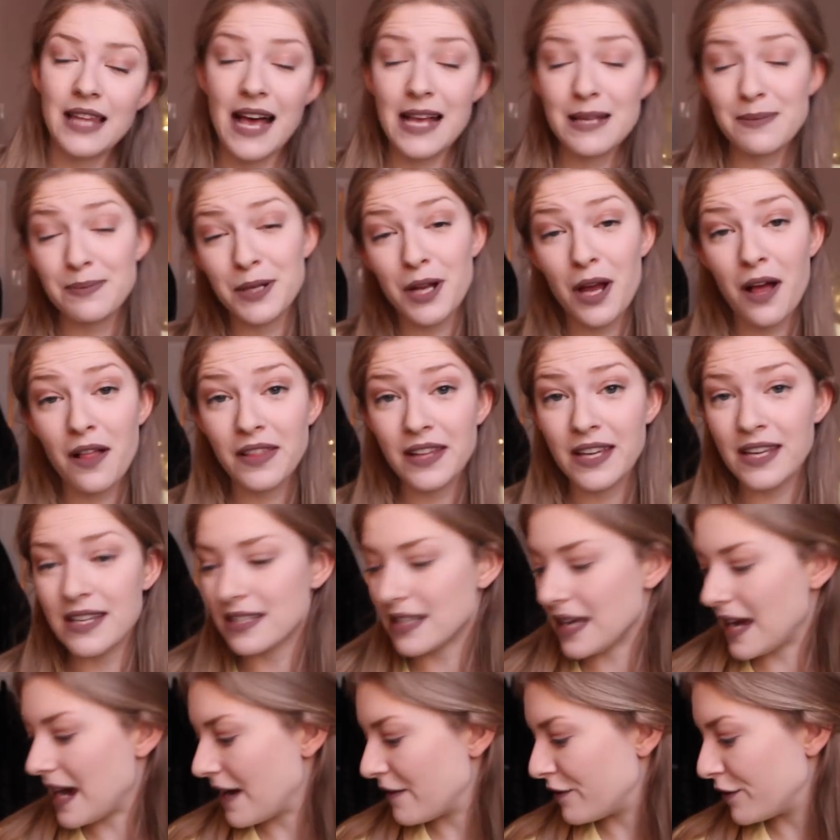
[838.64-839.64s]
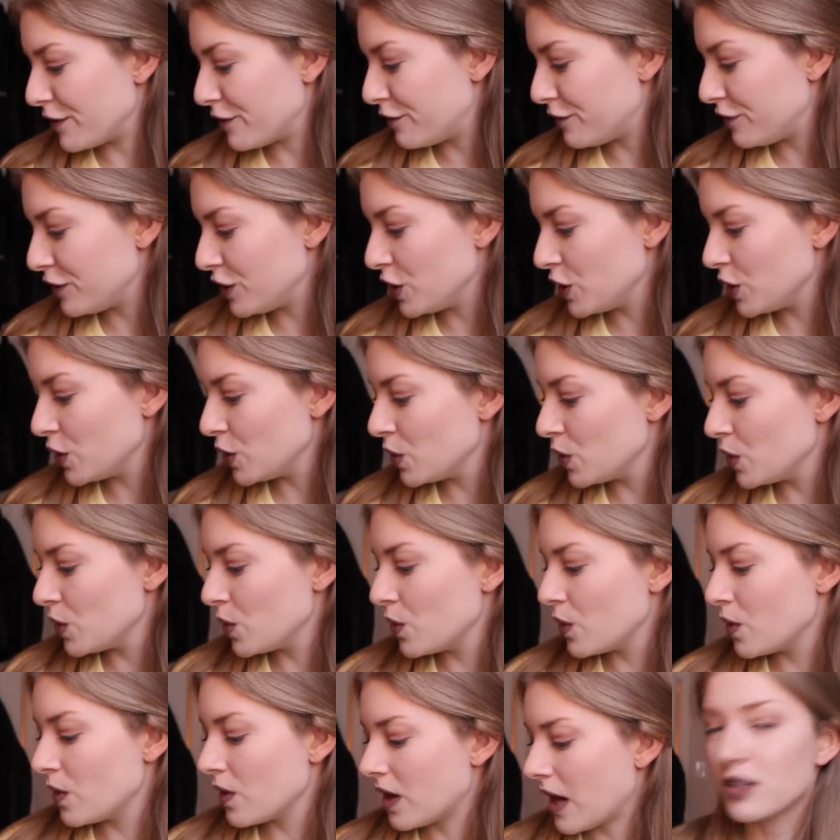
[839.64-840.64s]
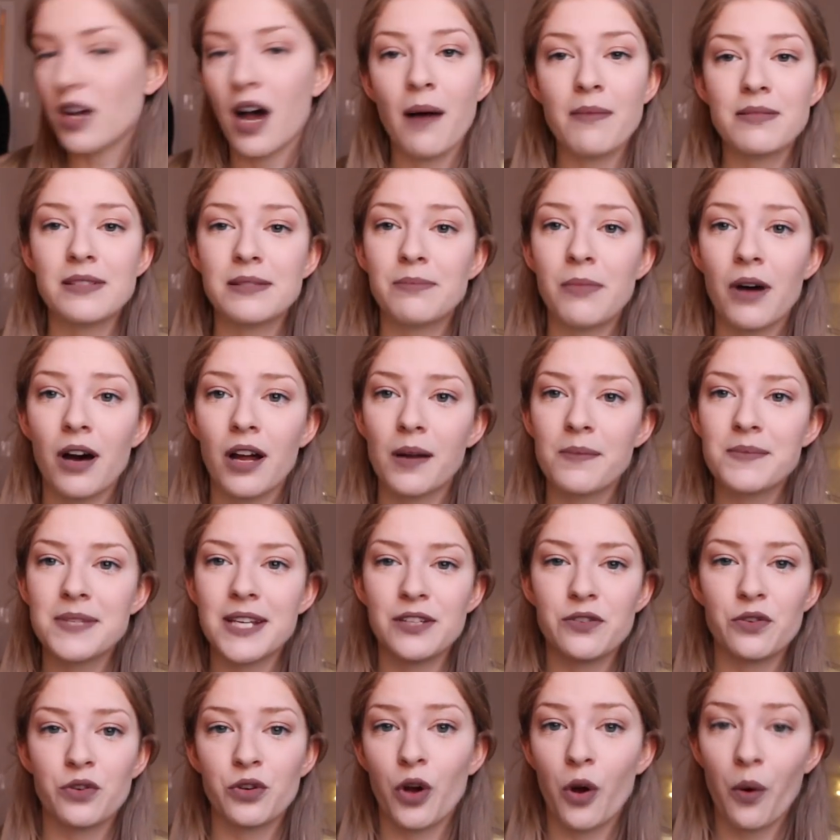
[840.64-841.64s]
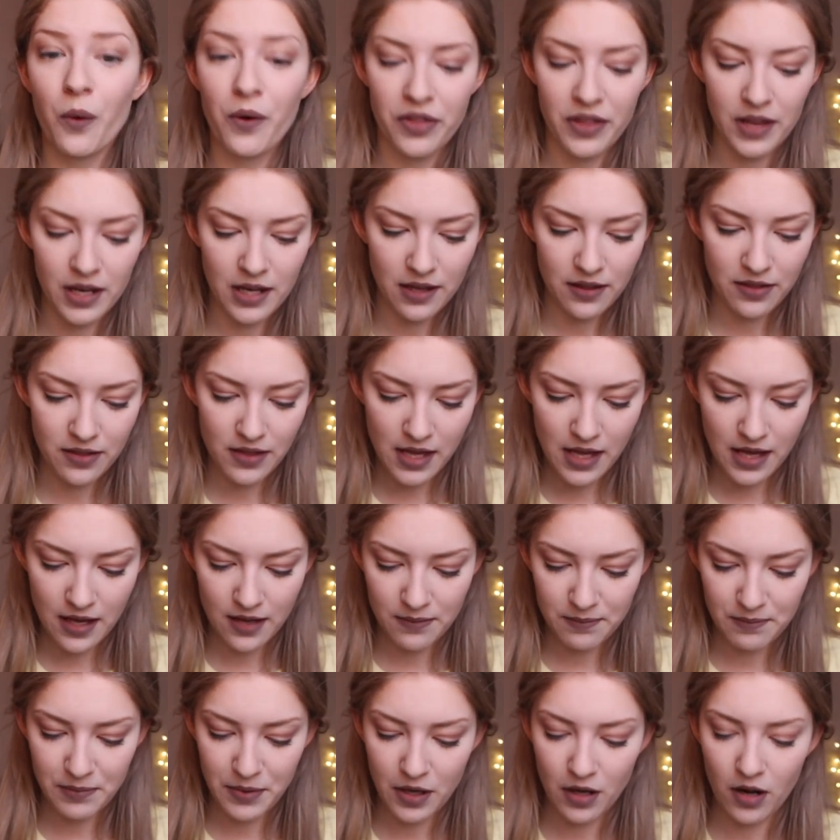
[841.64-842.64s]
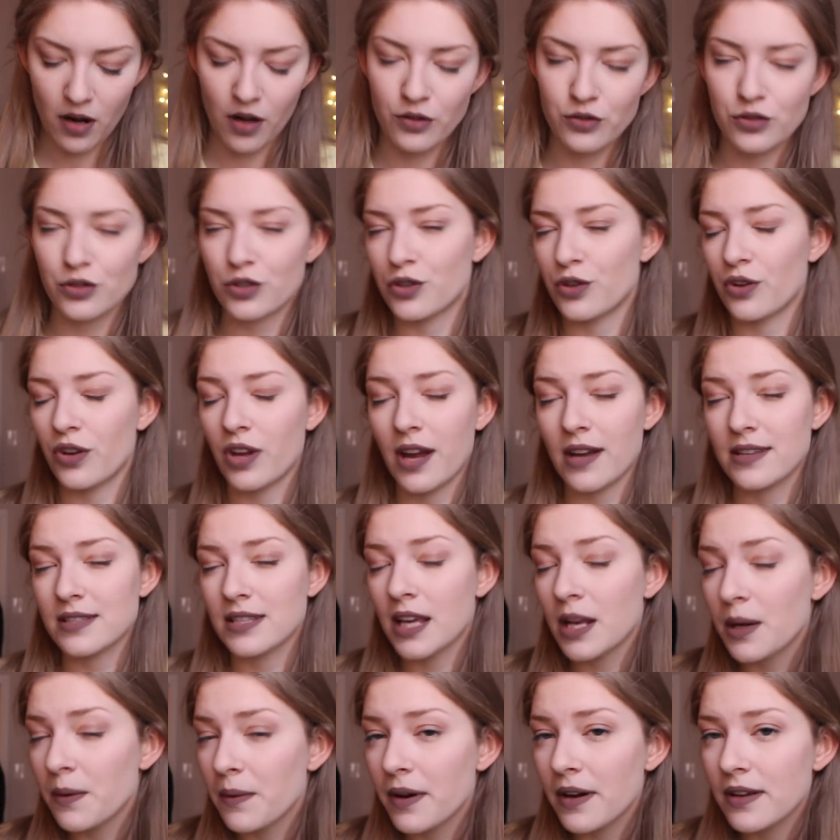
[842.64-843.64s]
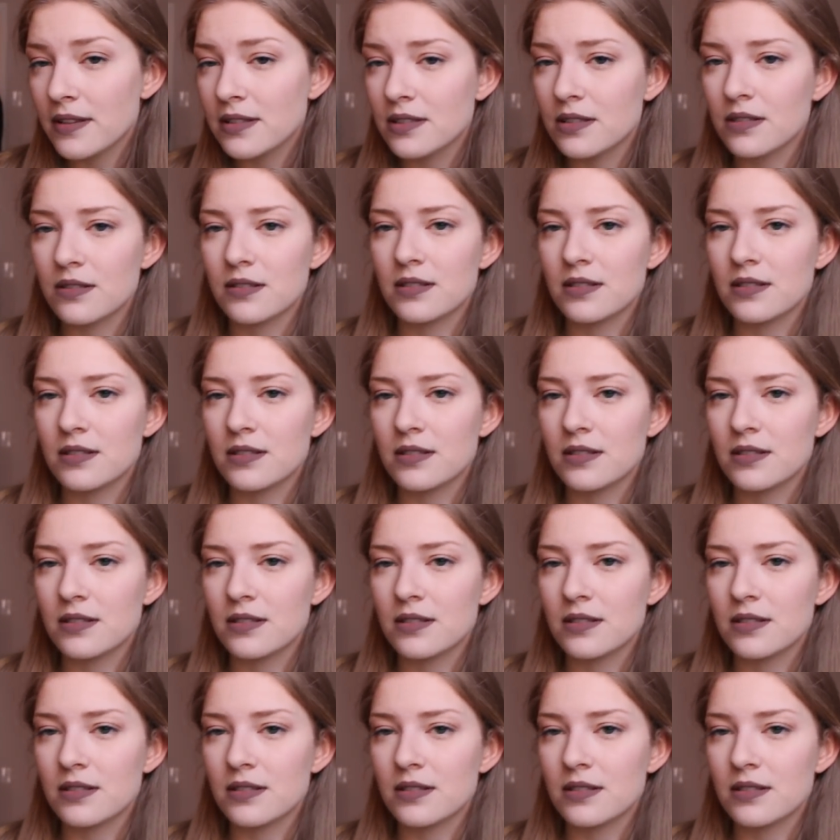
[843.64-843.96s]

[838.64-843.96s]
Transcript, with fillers: Last but not least, I have a few tops and bottoms that don't go with anything, but I'll just show you guys anywhere because